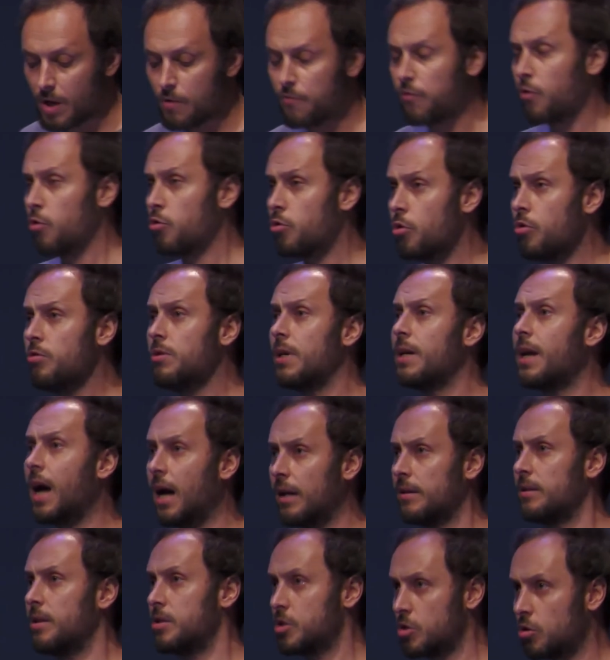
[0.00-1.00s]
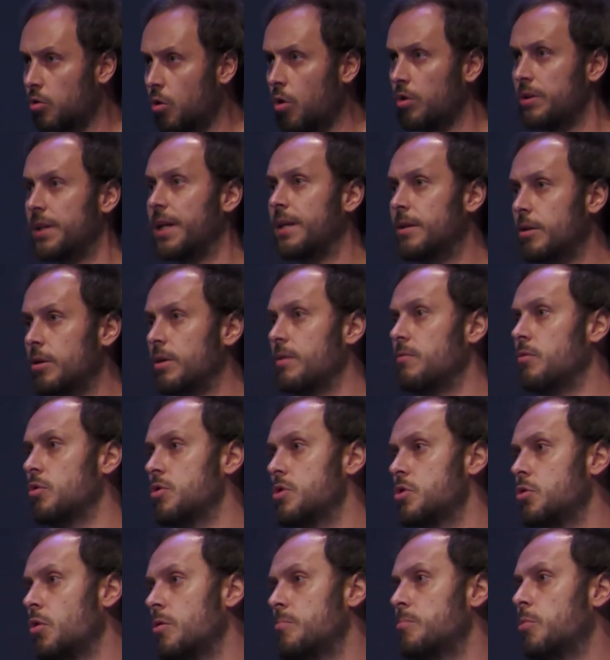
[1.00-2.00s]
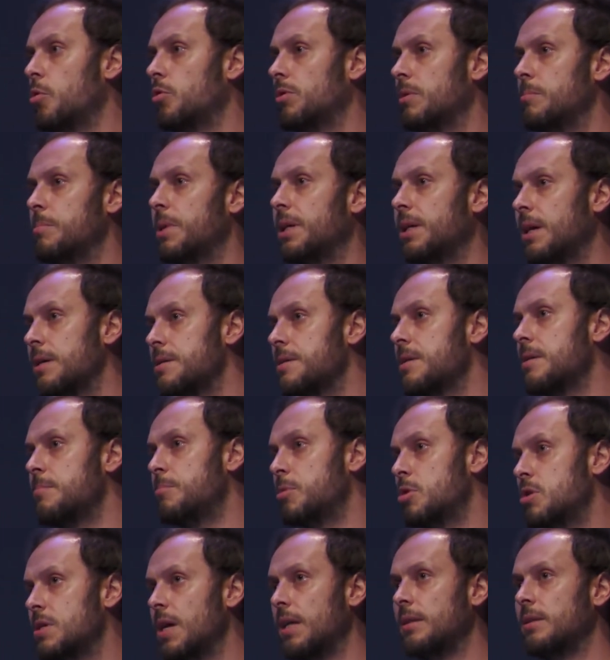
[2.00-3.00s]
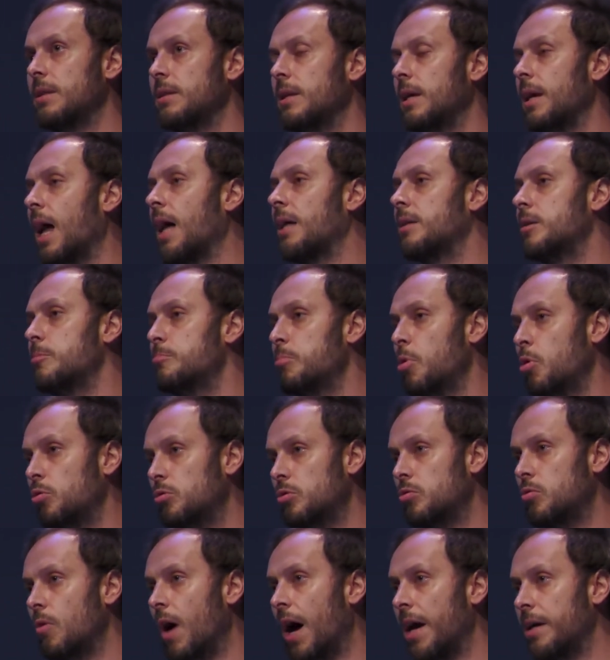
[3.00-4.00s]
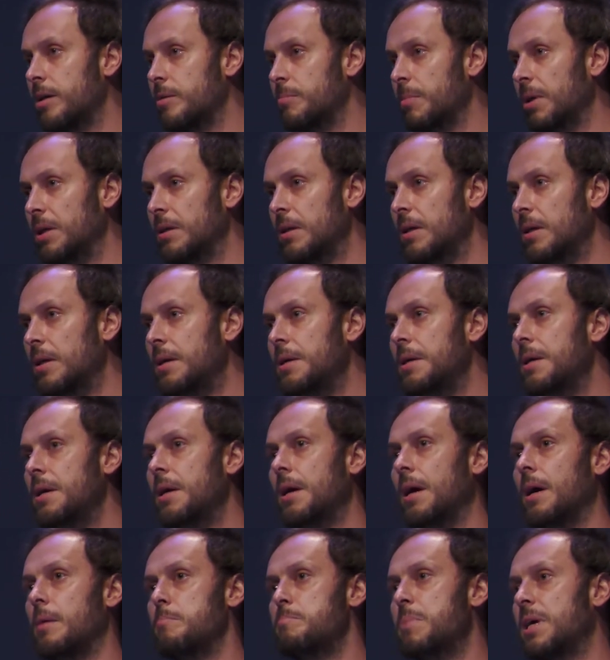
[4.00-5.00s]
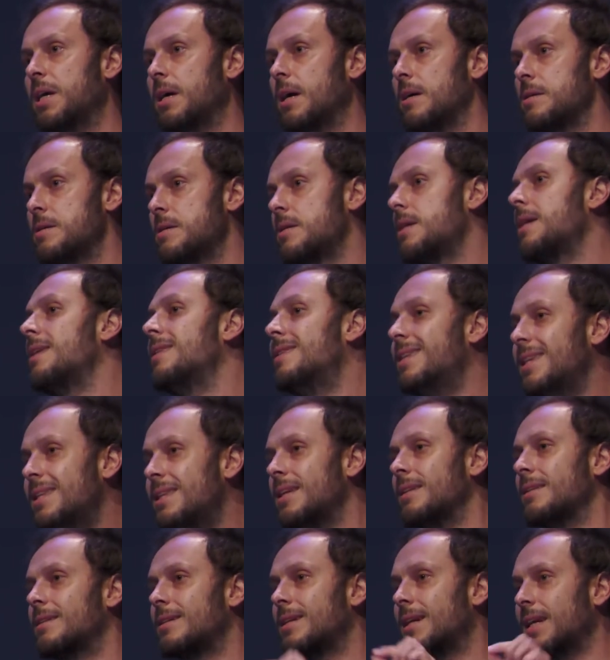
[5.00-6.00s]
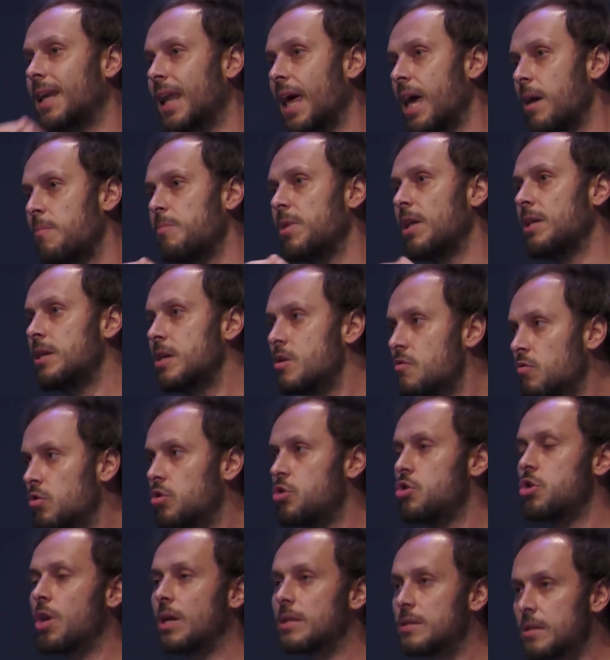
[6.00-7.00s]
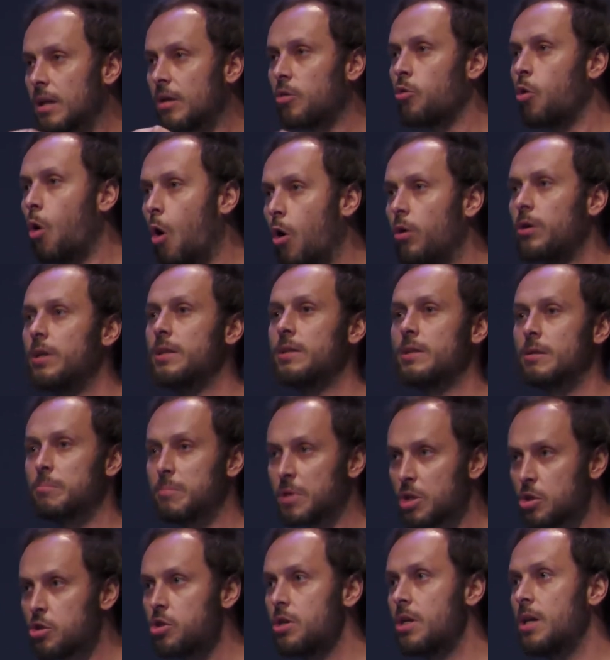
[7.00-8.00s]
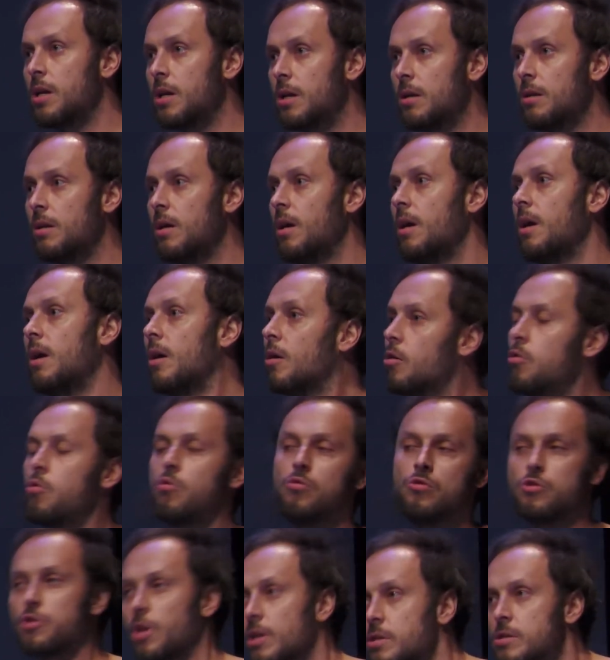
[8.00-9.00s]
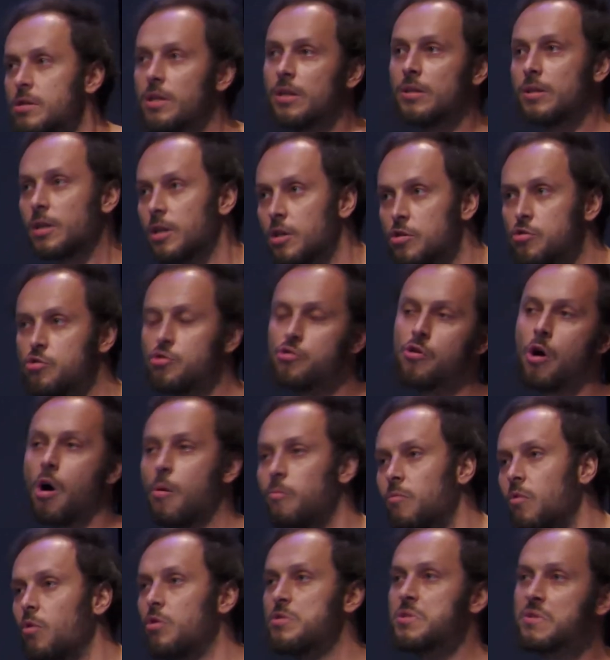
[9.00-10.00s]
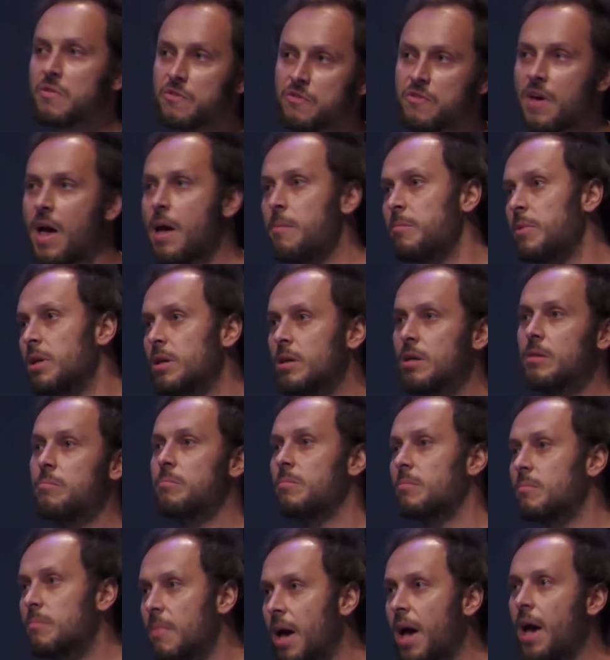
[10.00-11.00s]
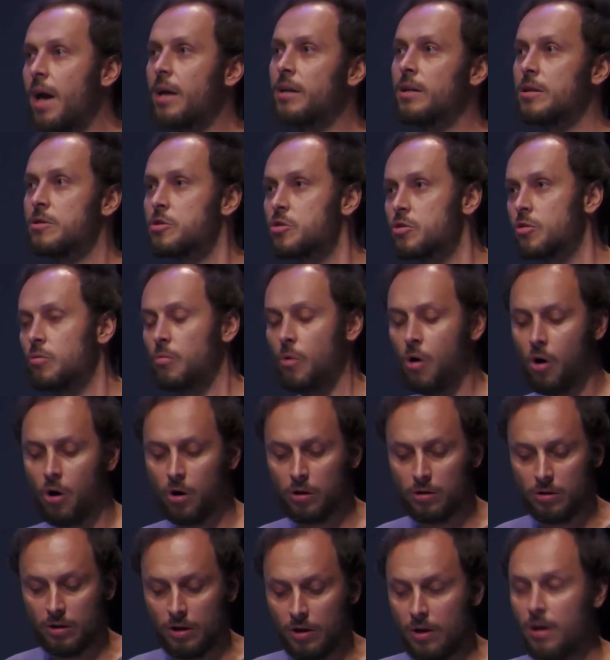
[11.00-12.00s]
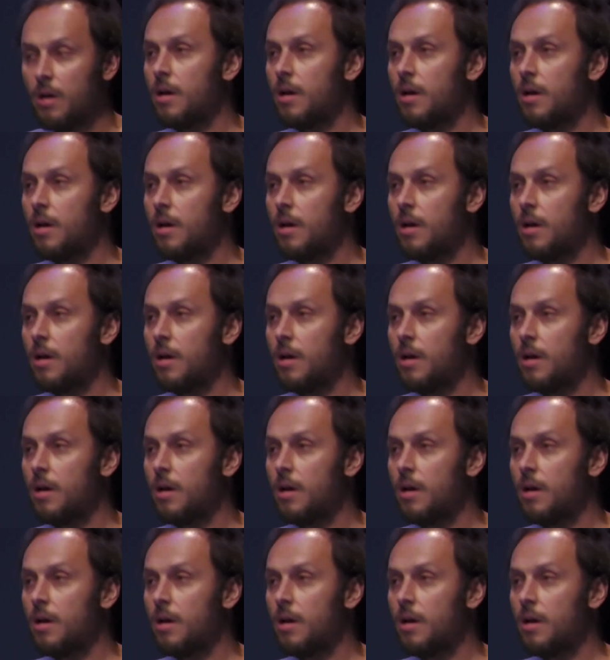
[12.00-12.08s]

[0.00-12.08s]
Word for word: for Günther Anders, Claude Eatherly was so important because he presented an antipode to Eichmann, uh, because he didn't claim that he was just a cog in the machine who just did his job, was a family man and so on.